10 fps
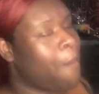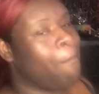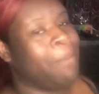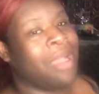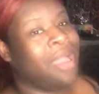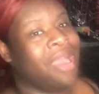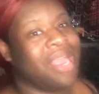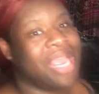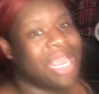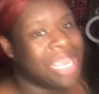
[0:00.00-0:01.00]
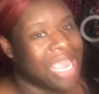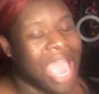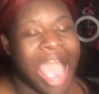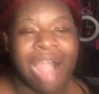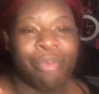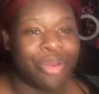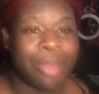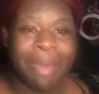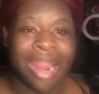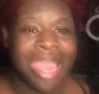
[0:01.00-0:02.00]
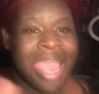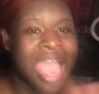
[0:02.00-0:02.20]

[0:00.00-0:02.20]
but I want nobody.